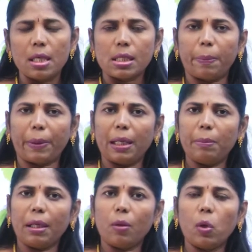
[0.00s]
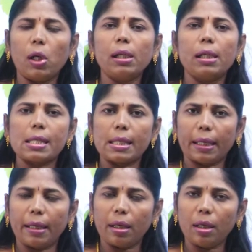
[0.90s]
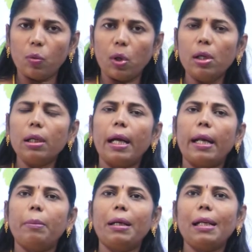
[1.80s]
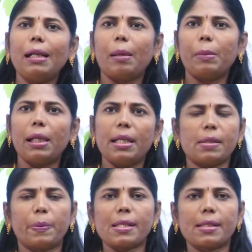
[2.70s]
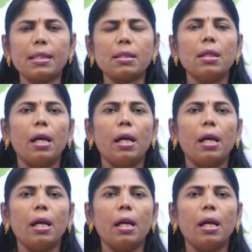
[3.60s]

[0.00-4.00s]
So primary wall, secondary wall and middle lamellae is present.